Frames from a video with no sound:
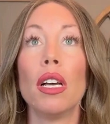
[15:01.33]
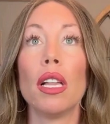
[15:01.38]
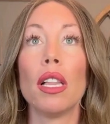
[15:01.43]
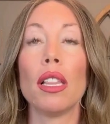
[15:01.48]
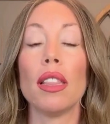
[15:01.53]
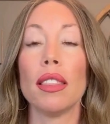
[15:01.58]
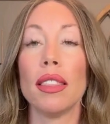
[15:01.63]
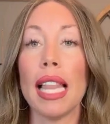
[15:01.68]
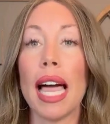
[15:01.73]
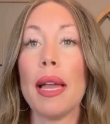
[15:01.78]

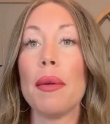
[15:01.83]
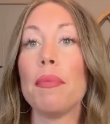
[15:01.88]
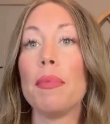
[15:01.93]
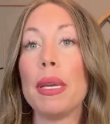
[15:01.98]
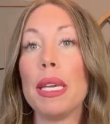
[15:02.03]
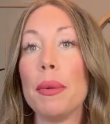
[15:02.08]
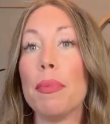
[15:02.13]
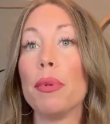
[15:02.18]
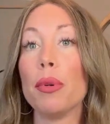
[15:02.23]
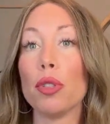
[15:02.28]
let
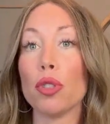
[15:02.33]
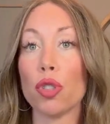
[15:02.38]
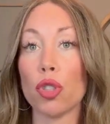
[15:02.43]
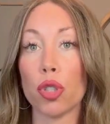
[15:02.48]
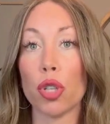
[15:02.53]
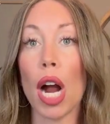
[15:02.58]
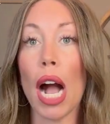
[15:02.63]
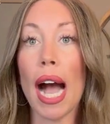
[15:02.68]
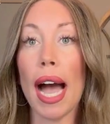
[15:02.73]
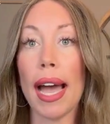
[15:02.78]
people
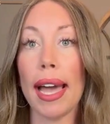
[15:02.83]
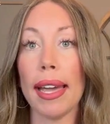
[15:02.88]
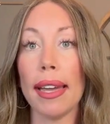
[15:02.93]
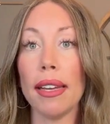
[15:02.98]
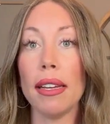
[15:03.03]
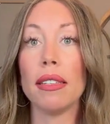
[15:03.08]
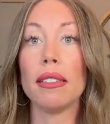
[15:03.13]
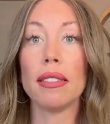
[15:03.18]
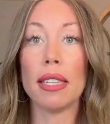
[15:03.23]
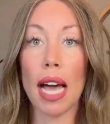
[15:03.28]
try
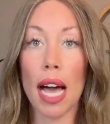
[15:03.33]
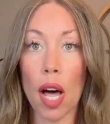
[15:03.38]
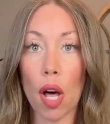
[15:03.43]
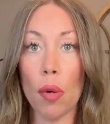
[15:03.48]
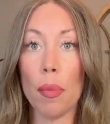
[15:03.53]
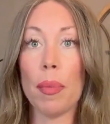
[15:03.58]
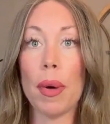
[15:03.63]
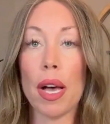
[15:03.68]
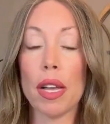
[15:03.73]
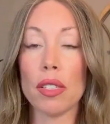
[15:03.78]
to
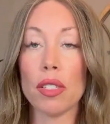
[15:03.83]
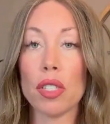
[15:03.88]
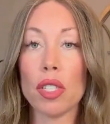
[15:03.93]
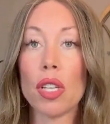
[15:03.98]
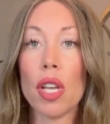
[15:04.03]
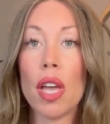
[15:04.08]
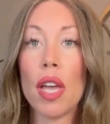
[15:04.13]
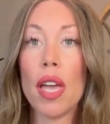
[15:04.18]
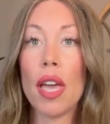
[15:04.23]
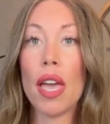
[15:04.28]
help us.
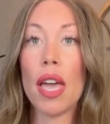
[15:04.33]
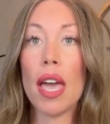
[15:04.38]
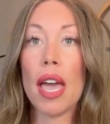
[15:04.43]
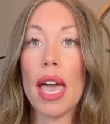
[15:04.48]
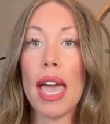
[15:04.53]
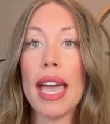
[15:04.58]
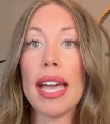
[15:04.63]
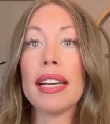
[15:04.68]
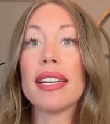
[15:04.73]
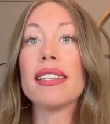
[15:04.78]

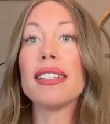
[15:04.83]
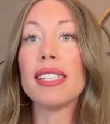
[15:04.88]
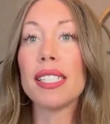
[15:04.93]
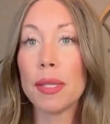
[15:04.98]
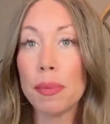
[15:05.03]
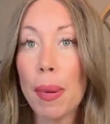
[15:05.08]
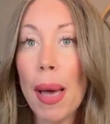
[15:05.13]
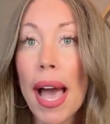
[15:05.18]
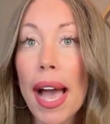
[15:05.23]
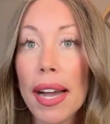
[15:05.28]

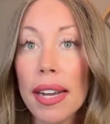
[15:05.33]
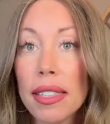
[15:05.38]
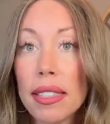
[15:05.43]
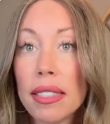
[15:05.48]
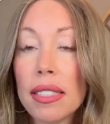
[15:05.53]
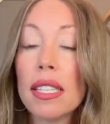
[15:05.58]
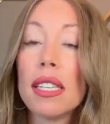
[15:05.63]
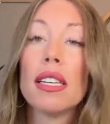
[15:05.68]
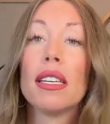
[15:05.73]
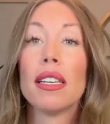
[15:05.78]

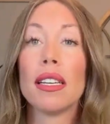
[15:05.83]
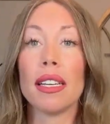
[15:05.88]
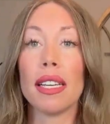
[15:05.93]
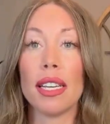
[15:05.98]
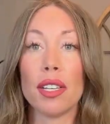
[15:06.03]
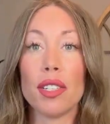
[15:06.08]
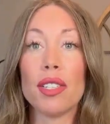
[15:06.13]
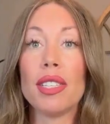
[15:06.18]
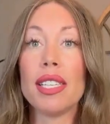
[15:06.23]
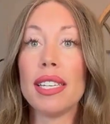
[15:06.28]
Expect,
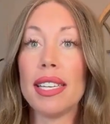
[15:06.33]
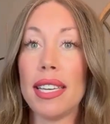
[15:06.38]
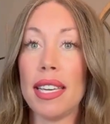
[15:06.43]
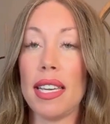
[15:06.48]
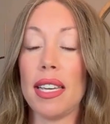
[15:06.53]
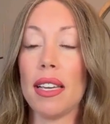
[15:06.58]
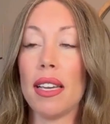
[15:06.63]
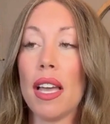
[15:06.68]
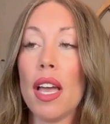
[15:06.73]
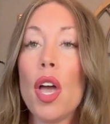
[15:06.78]
here's the
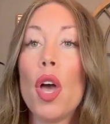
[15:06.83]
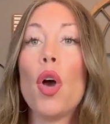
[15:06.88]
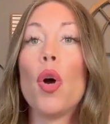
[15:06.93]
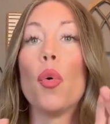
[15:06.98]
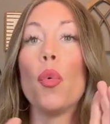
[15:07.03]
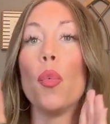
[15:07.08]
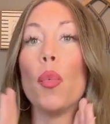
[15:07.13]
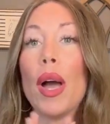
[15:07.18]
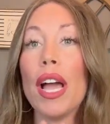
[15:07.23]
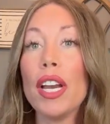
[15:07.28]
key,
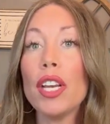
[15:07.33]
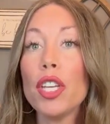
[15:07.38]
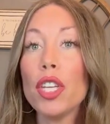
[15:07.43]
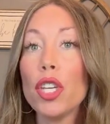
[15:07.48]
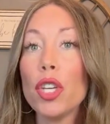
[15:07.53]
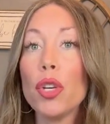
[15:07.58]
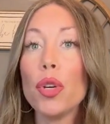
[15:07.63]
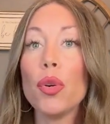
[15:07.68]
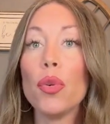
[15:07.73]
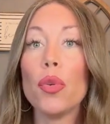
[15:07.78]
when
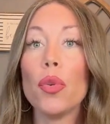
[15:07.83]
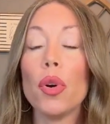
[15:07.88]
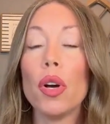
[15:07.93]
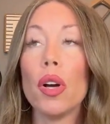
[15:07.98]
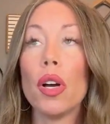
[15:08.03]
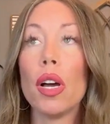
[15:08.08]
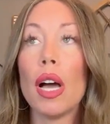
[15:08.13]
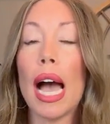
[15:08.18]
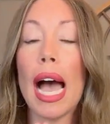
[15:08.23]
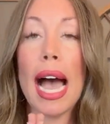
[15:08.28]
you
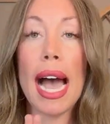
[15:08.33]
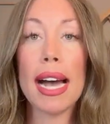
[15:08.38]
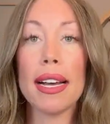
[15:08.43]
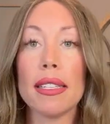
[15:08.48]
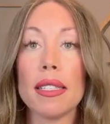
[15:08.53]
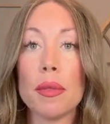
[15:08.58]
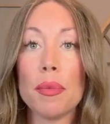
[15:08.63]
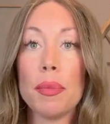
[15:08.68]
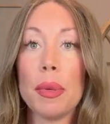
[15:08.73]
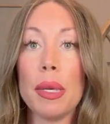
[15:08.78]

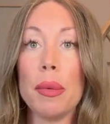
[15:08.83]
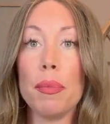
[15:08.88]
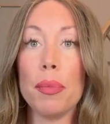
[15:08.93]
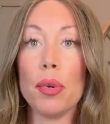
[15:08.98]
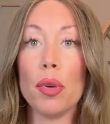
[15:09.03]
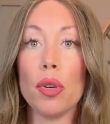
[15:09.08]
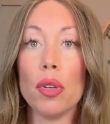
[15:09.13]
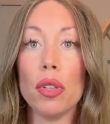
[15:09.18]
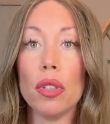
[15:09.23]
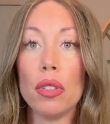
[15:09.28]
ask
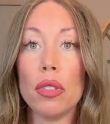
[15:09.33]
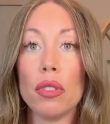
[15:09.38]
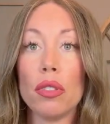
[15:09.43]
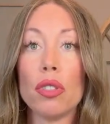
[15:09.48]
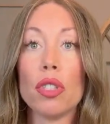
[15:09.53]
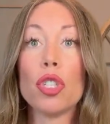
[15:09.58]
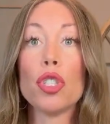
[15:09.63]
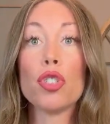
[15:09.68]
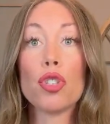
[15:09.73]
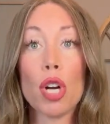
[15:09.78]
people
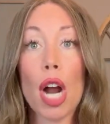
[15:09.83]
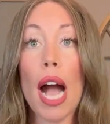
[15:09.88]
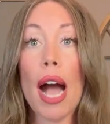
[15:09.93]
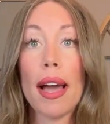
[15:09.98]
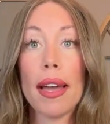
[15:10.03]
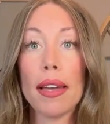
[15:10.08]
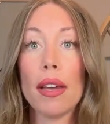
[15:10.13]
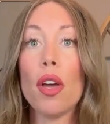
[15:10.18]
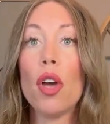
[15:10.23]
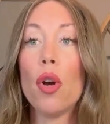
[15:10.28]
to
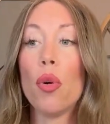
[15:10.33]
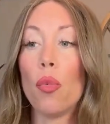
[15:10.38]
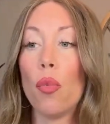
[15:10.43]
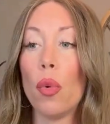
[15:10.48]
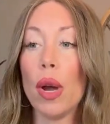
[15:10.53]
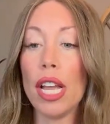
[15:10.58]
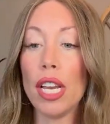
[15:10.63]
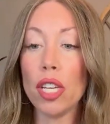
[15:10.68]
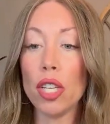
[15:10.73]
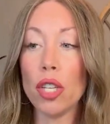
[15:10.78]
try,
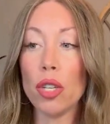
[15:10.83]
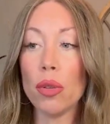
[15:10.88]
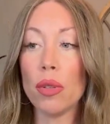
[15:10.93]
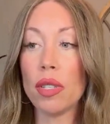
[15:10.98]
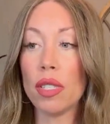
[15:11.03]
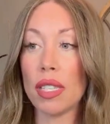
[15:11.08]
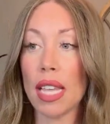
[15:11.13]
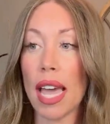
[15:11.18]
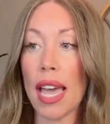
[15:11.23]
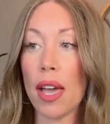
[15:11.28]
when you
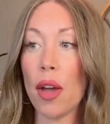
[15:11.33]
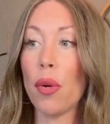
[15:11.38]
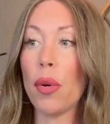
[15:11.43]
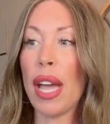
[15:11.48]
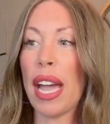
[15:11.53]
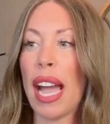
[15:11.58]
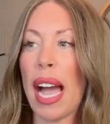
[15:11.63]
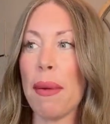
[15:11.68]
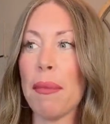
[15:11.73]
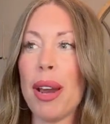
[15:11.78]
say,
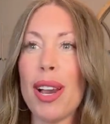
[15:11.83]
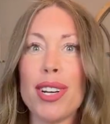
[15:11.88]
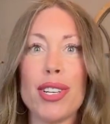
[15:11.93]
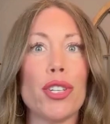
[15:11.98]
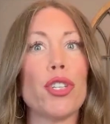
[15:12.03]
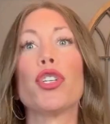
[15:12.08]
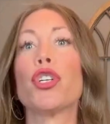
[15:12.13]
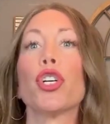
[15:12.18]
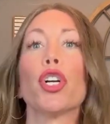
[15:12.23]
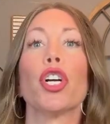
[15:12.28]
okay, I'm not
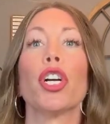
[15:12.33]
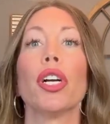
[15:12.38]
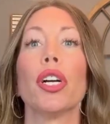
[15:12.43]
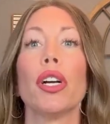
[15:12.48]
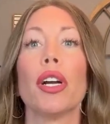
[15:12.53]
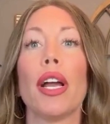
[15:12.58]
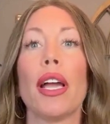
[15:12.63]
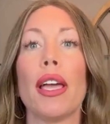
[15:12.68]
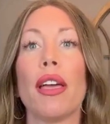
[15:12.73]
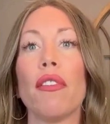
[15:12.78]

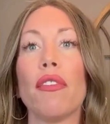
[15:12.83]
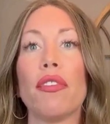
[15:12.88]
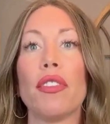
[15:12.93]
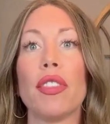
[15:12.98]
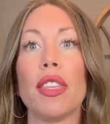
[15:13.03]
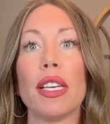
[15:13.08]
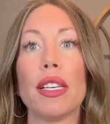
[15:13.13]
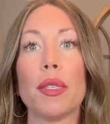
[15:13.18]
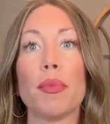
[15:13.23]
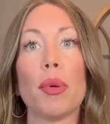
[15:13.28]
sure if
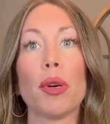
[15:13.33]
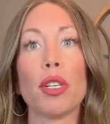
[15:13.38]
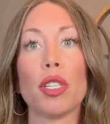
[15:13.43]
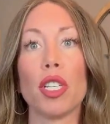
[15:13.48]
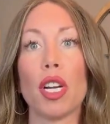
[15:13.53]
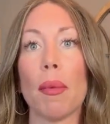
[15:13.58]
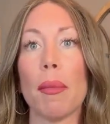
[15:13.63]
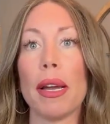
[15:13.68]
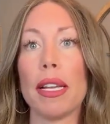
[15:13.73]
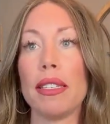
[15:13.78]
this person
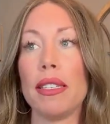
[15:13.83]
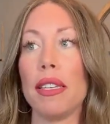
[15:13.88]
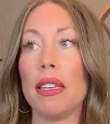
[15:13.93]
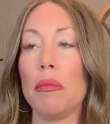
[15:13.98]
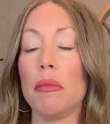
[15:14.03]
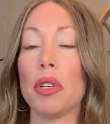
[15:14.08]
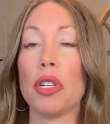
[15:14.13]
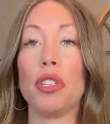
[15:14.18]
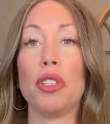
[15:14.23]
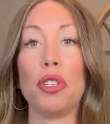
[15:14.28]
on my team
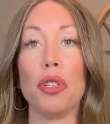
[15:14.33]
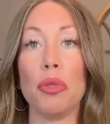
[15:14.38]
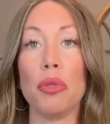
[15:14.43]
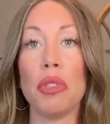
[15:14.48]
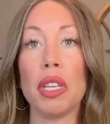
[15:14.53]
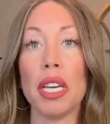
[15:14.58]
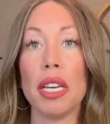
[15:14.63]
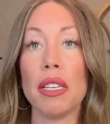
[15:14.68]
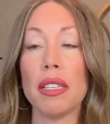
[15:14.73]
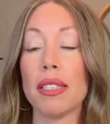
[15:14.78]
could do
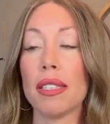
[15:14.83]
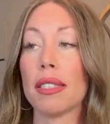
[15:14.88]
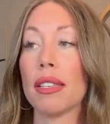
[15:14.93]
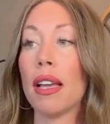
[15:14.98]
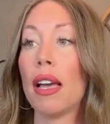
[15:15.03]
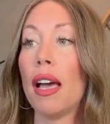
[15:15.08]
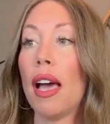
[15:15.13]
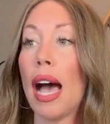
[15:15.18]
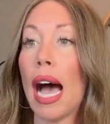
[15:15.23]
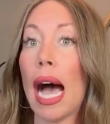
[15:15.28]
this,
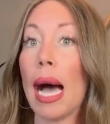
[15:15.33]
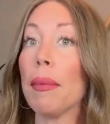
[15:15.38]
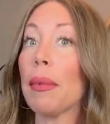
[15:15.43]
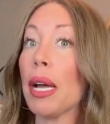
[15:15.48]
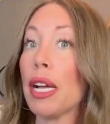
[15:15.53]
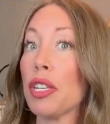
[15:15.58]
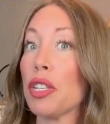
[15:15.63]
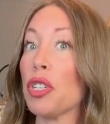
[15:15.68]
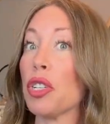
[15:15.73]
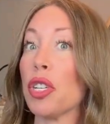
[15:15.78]
I'm
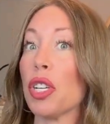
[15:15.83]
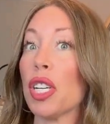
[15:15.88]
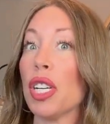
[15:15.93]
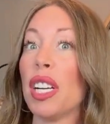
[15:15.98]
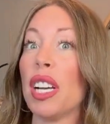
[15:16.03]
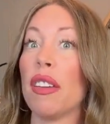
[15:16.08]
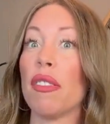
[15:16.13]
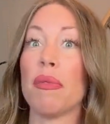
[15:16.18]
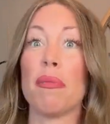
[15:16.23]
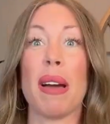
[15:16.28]
not sure
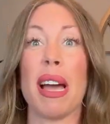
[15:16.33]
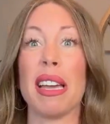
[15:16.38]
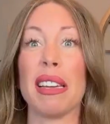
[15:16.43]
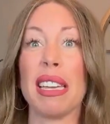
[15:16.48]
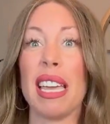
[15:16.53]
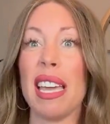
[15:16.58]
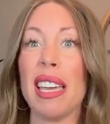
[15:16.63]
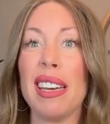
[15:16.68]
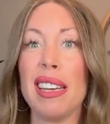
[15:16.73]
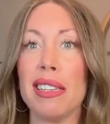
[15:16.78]
if my
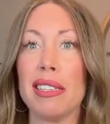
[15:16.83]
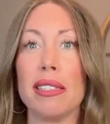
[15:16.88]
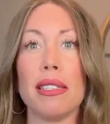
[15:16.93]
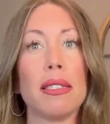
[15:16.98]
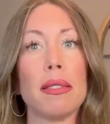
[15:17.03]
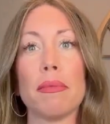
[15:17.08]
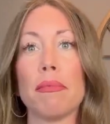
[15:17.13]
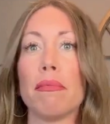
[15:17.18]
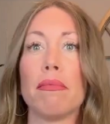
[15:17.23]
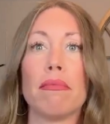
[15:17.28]
kid is